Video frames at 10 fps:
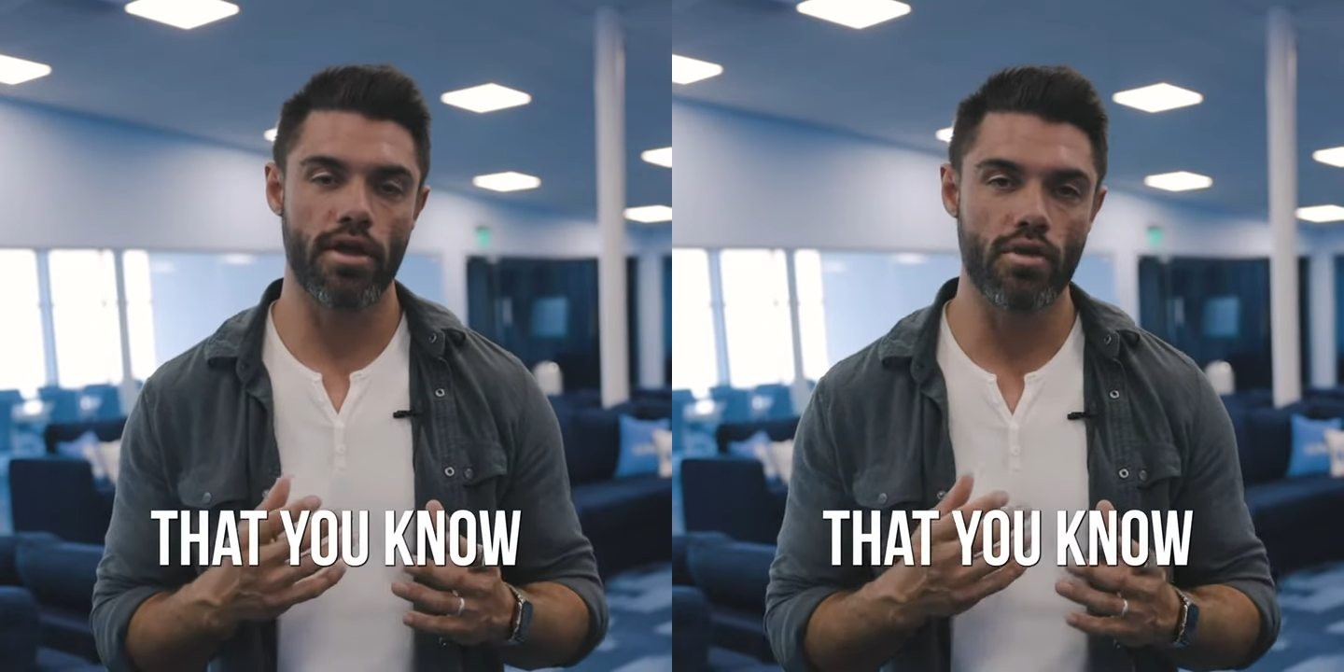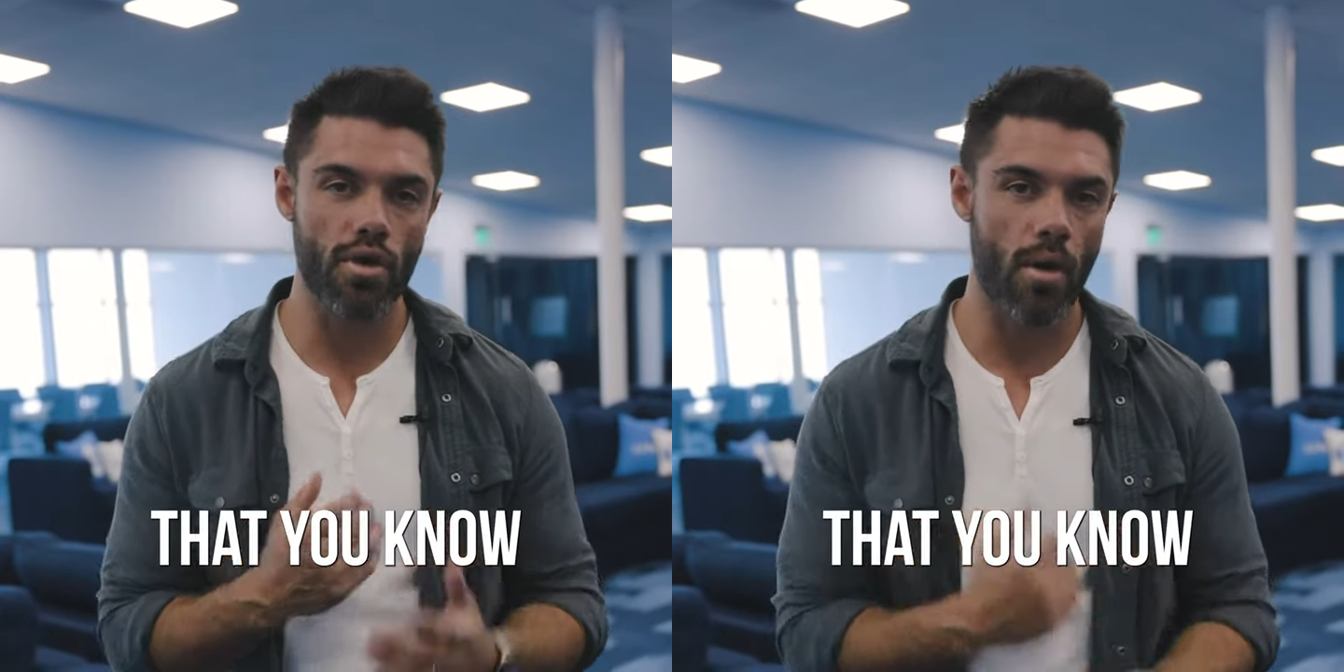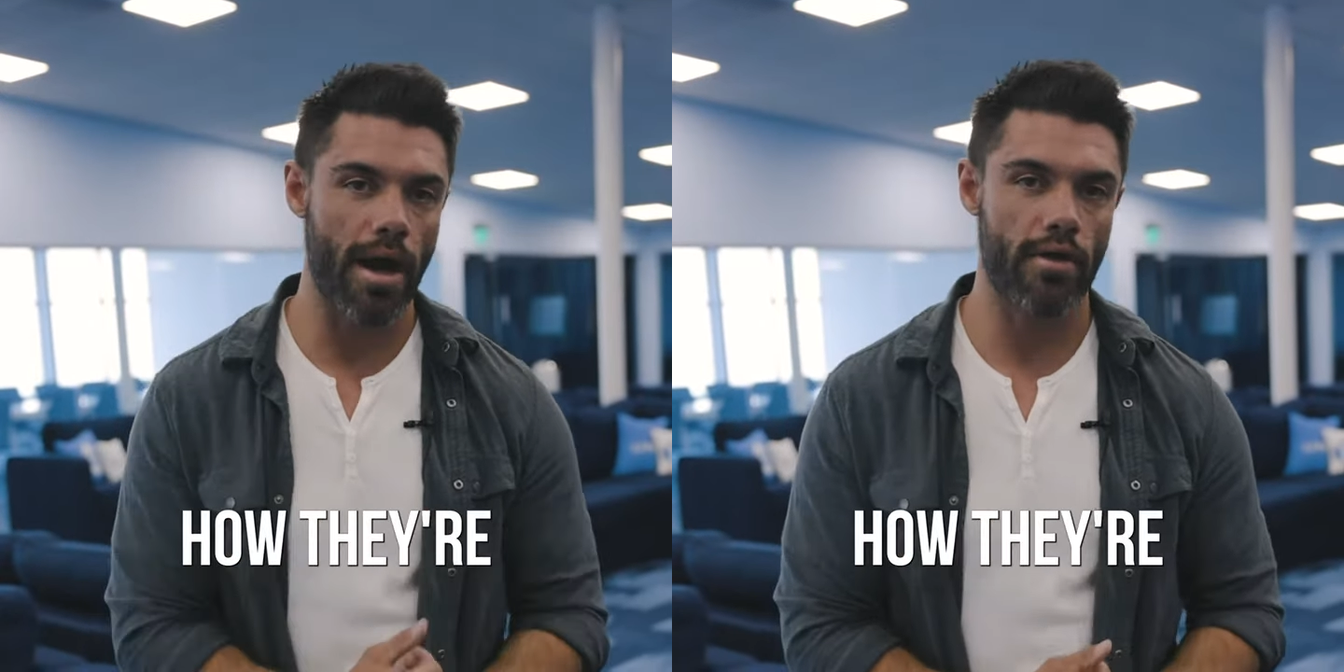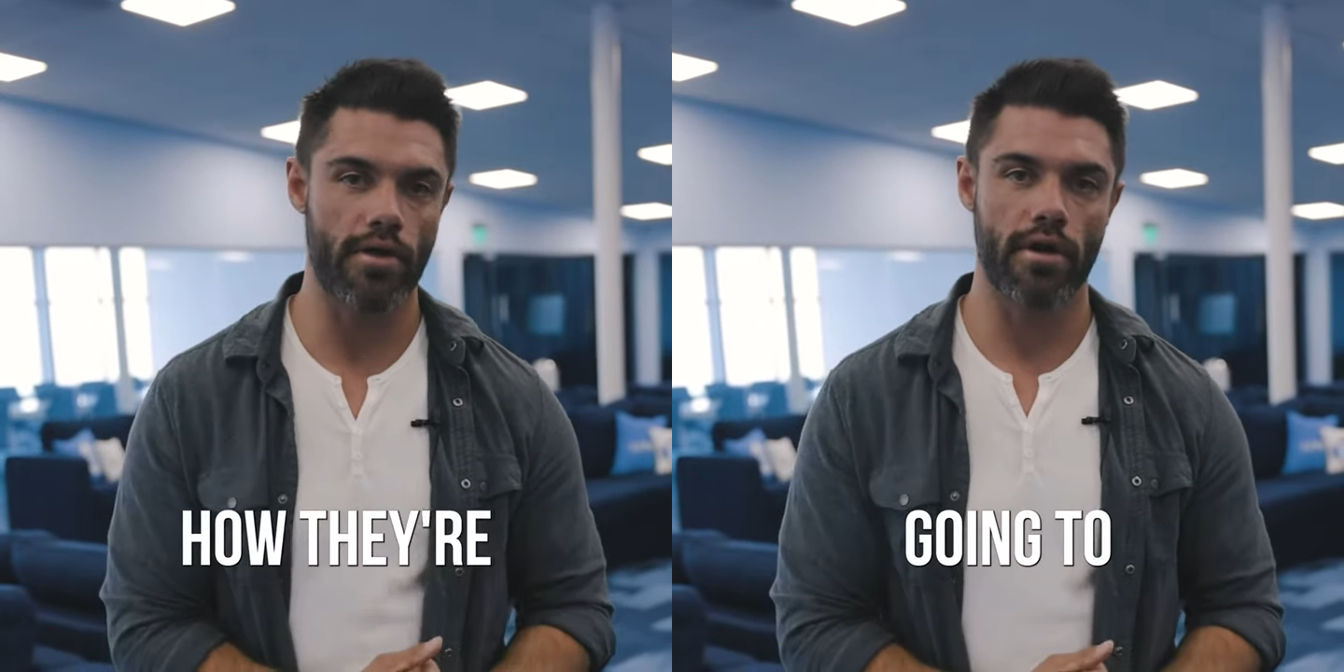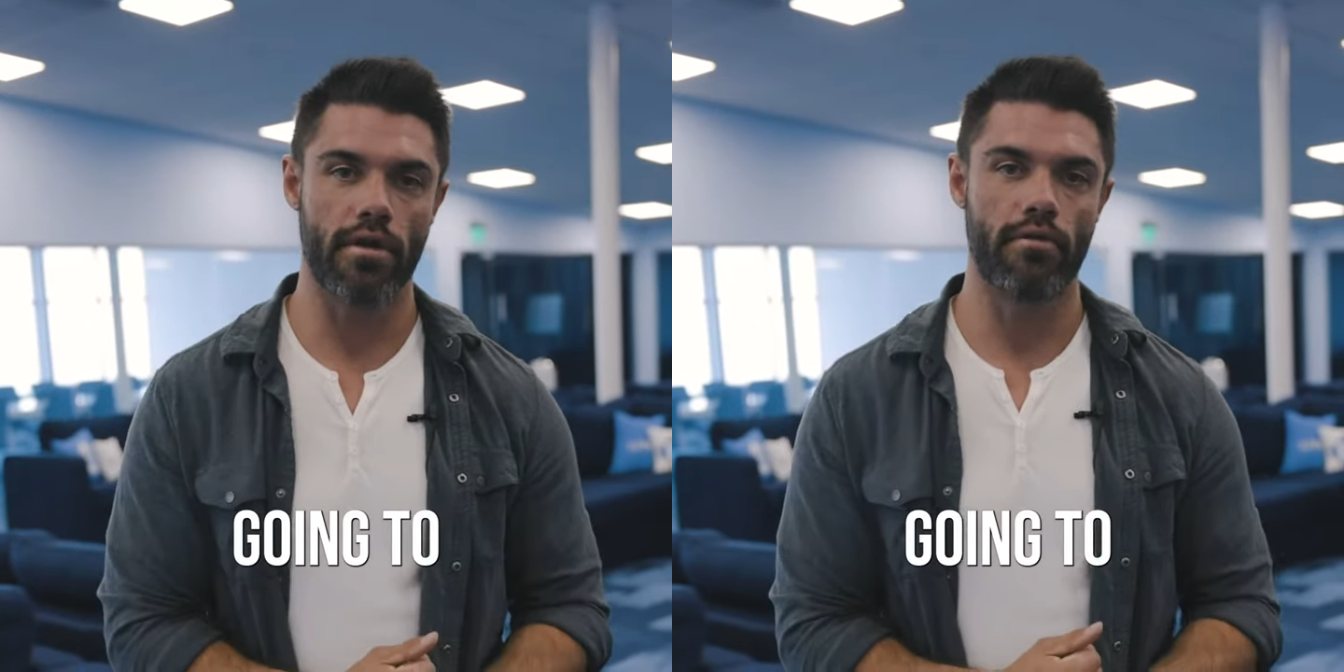you know how
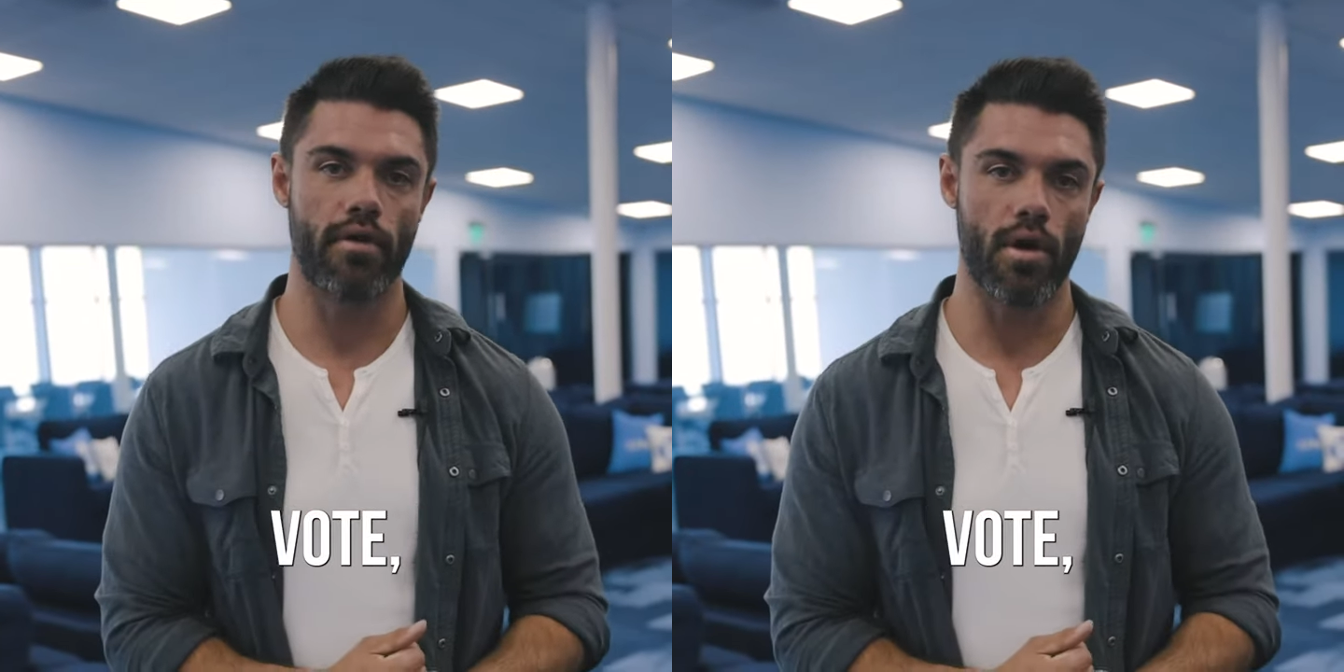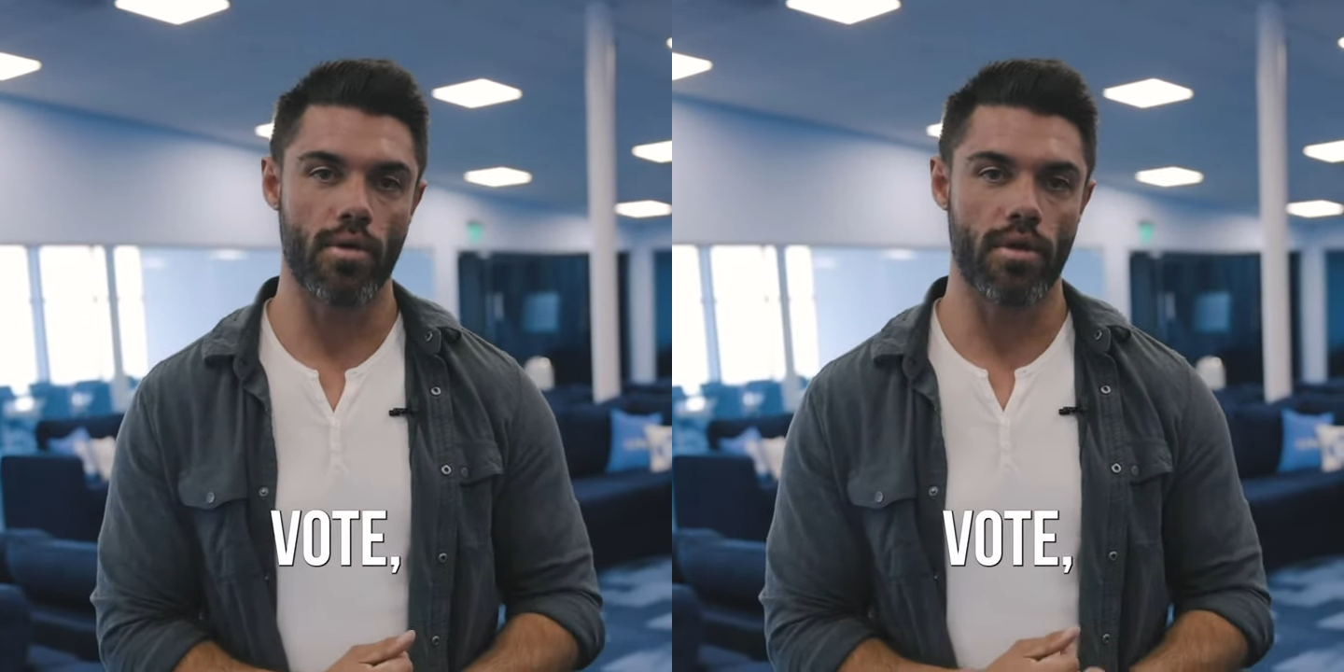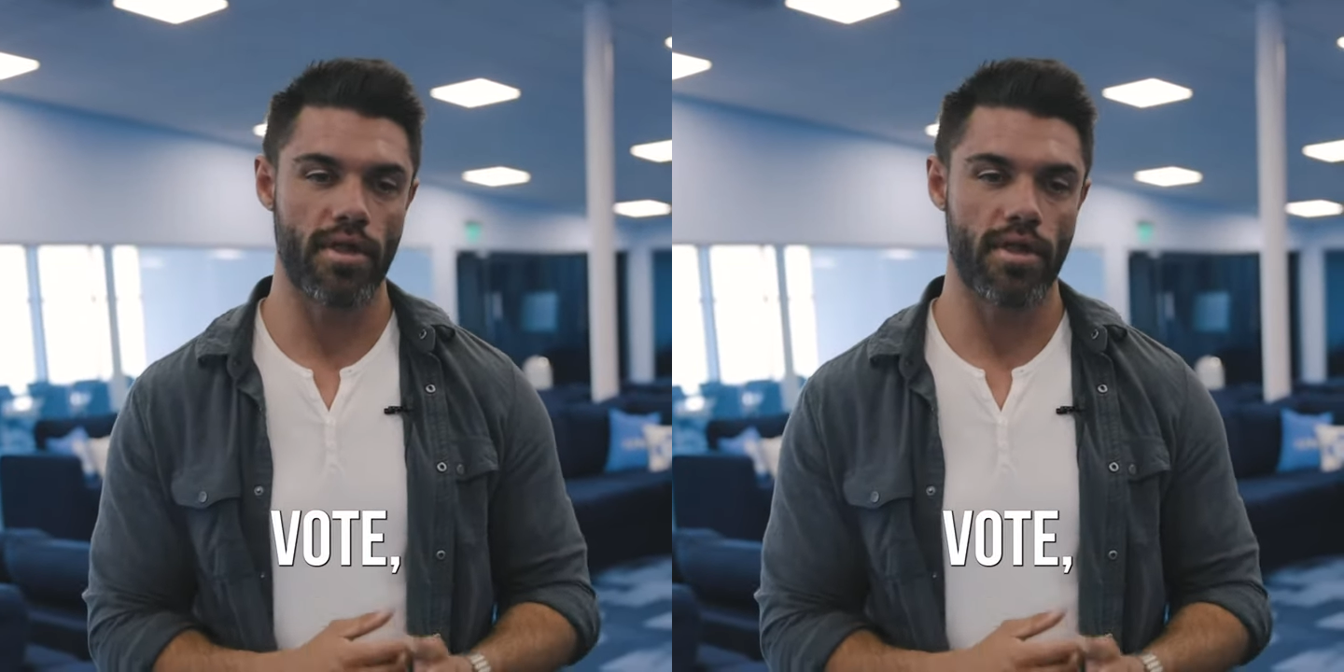they're going to vote,